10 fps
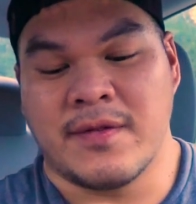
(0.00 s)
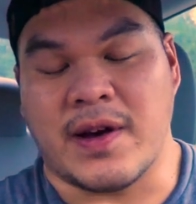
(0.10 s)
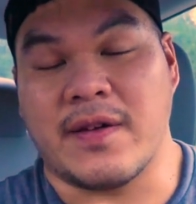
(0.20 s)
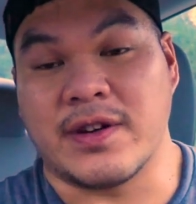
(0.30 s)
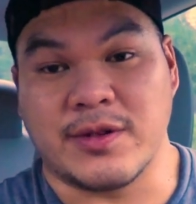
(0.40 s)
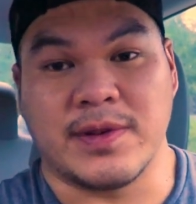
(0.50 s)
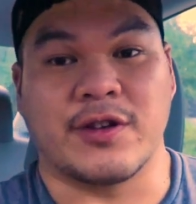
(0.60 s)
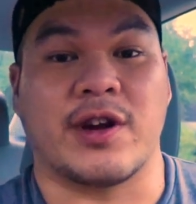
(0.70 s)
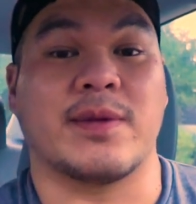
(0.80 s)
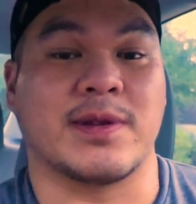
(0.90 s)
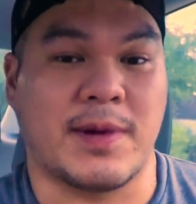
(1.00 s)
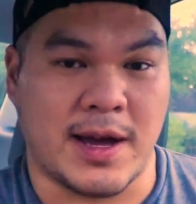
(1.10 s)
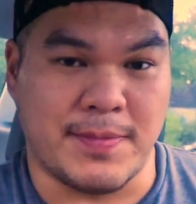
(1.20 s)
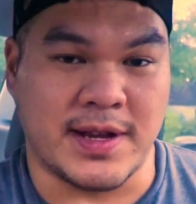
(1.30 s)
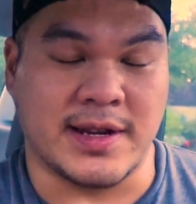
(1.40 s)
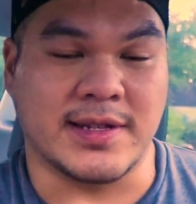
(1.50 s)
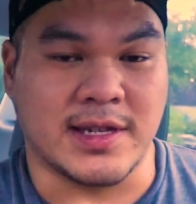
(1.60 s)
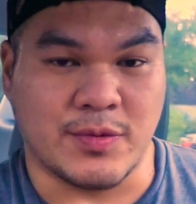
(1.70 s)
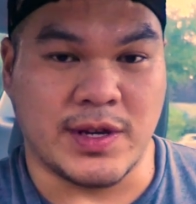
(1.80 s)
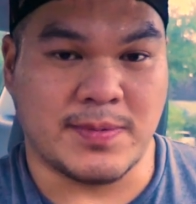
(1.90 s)
500 milligrams, in my opinion, is the
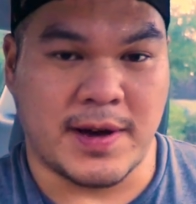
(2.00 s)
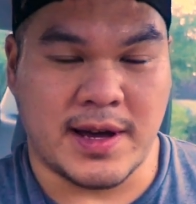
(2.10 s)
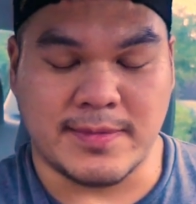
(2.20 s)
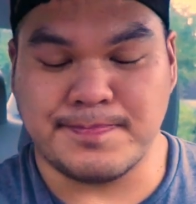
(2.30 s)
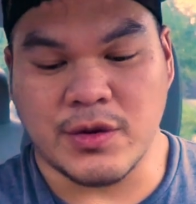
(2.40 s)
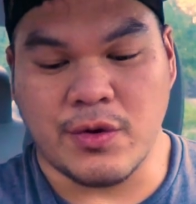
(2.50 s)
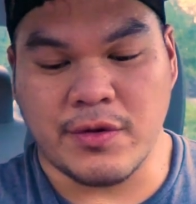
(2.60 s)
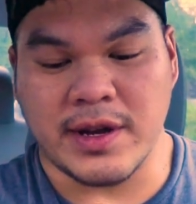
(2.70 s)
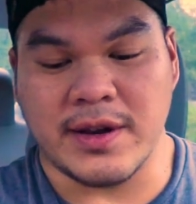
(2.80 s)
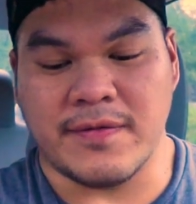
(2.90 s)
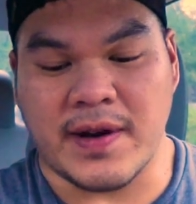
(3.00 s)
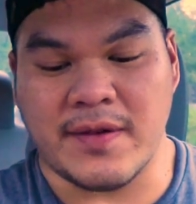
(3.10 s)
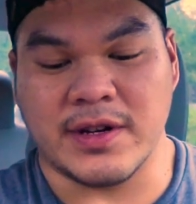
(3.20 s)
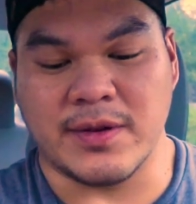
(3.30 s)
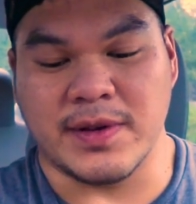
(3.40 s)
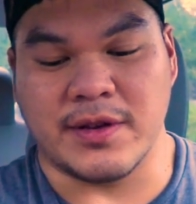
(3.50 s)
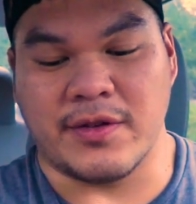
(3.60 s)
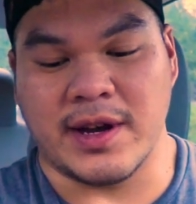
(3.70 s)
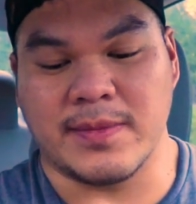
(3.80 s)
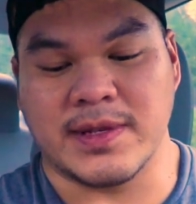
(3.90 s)
sweet spot. Taurine, 500
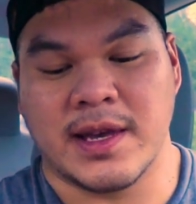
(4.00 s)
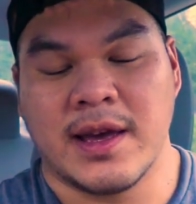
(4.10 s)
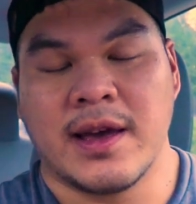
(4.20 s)
milligrams.